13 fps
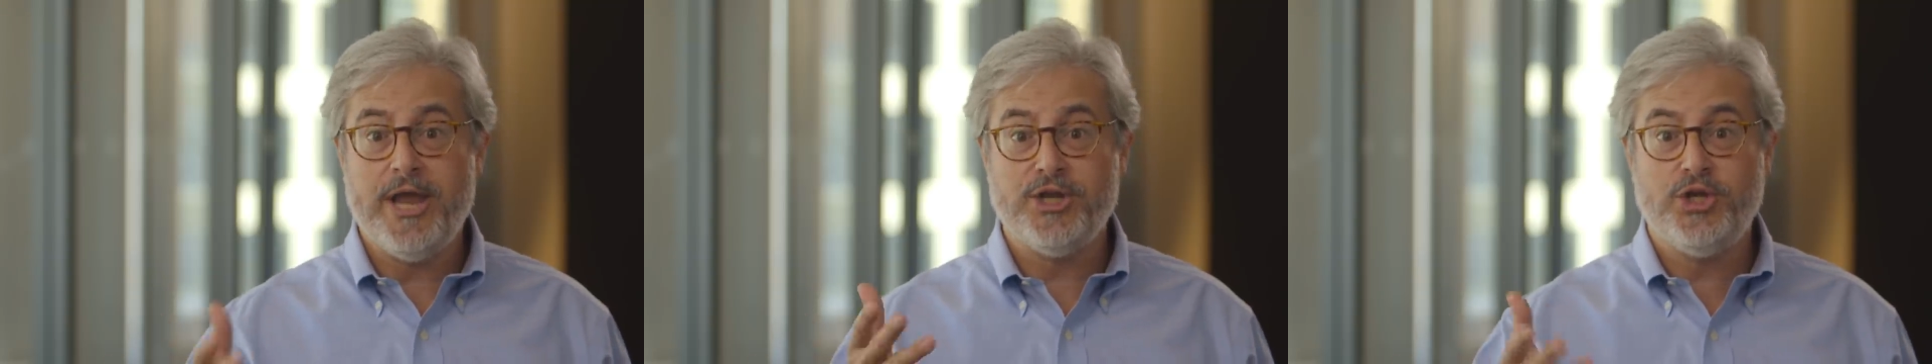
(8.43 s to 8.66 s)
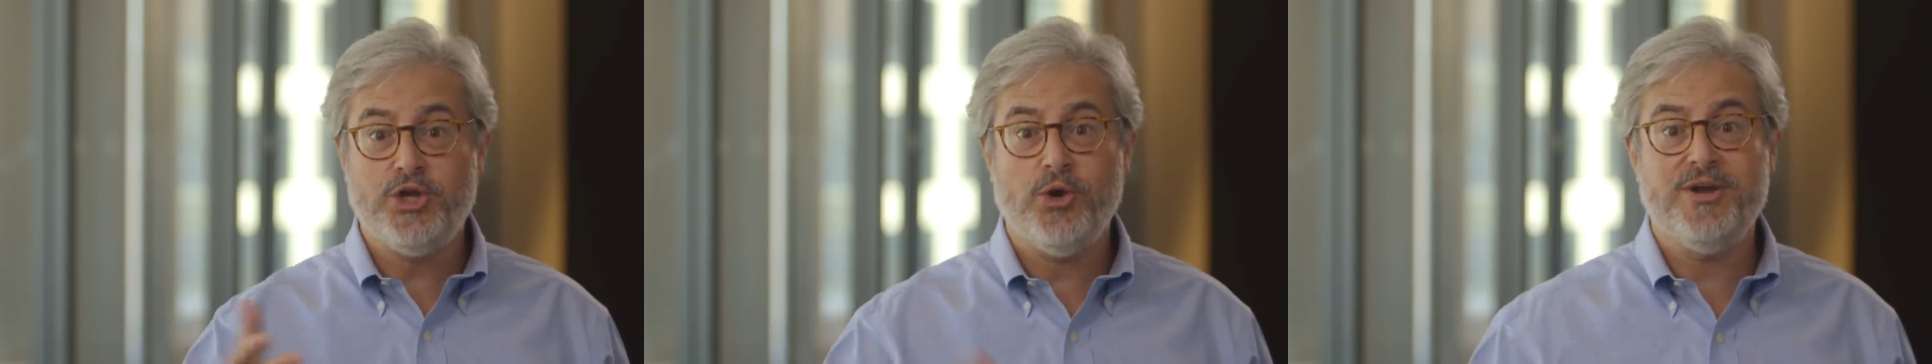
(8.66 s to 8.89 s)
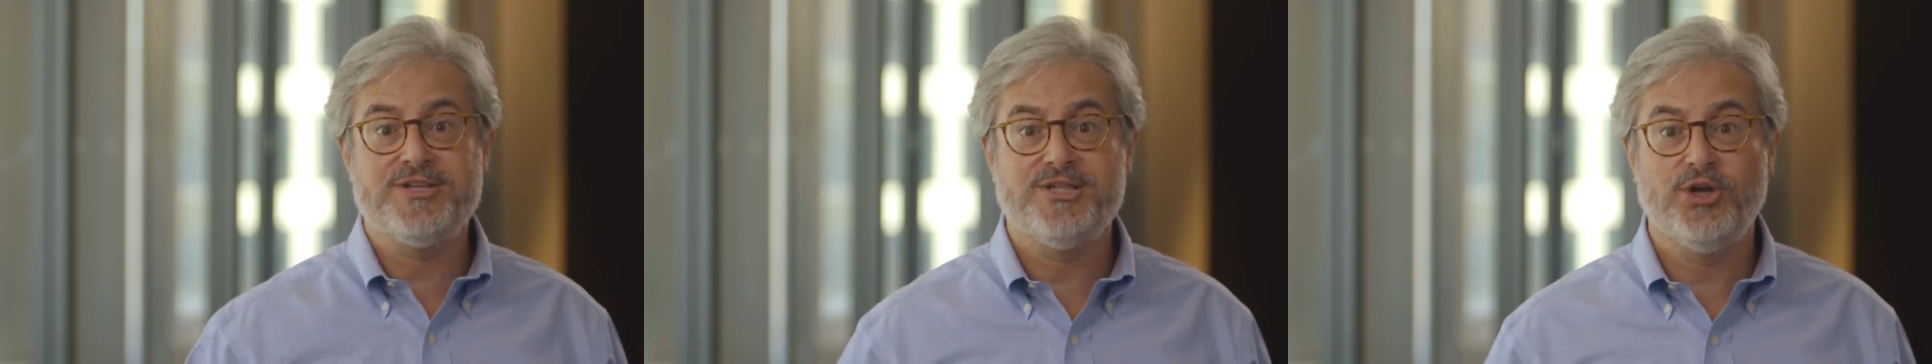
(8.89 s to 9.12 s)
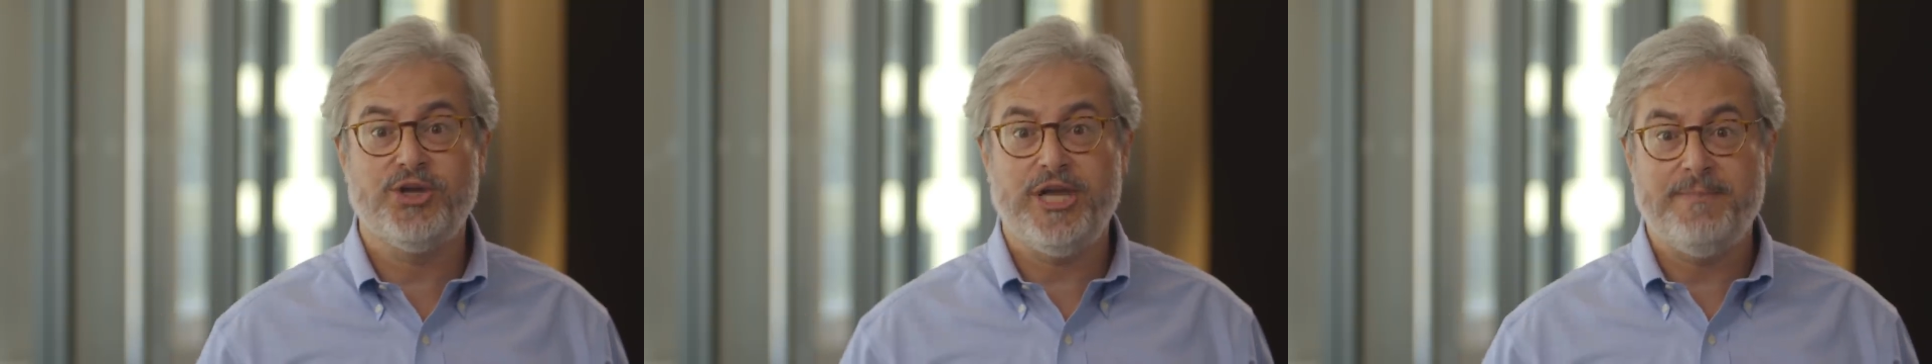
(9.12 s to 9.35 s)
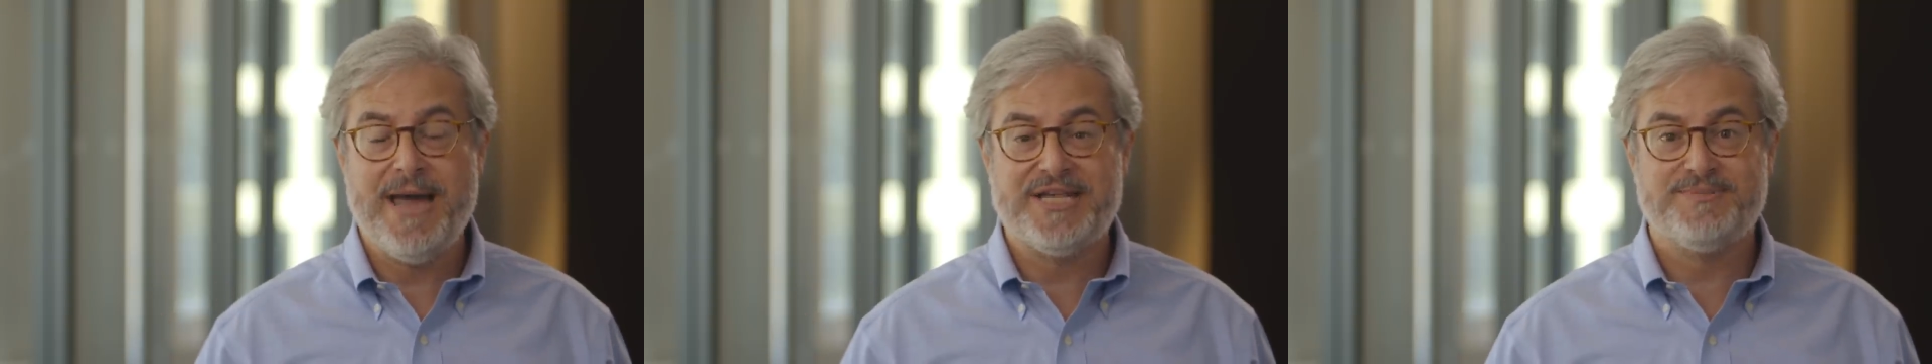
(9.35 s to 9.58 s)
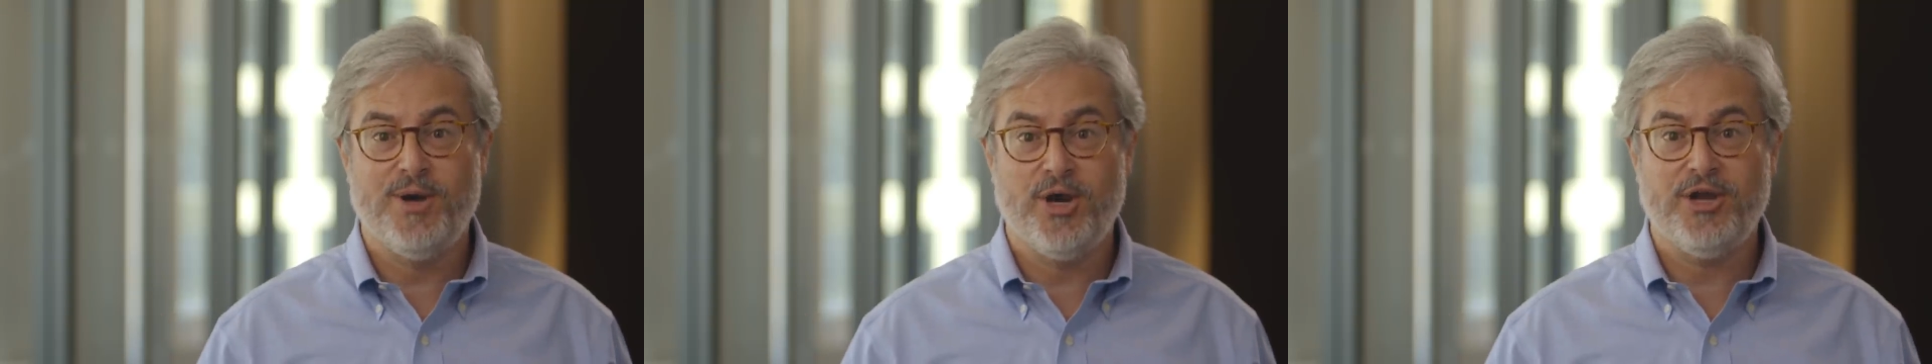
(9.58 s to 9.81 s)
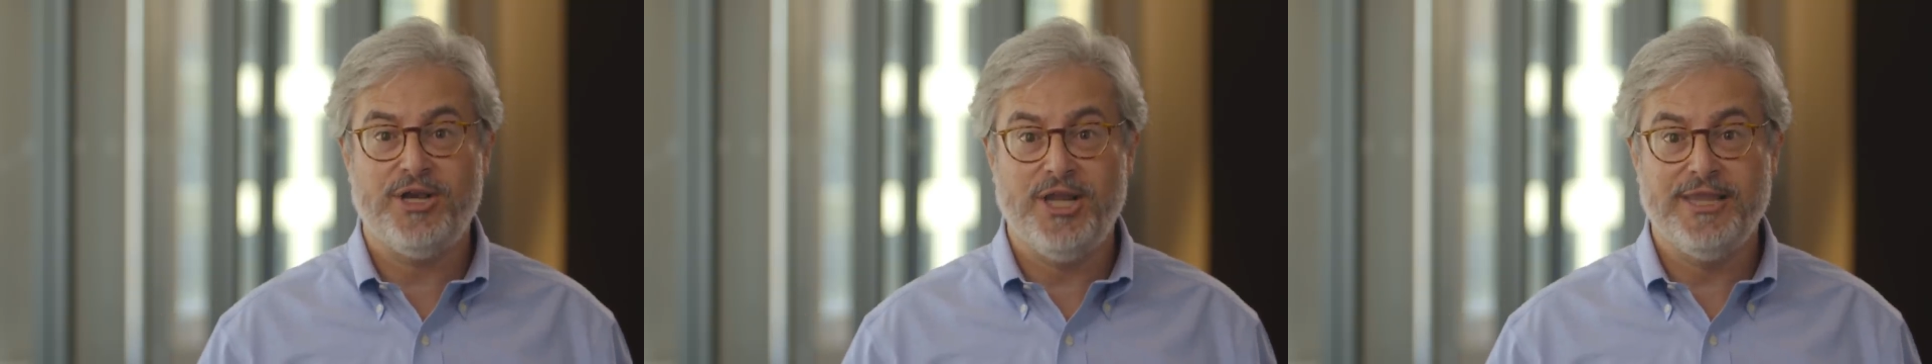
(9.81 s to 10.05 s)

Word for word: and curious-looking mass-market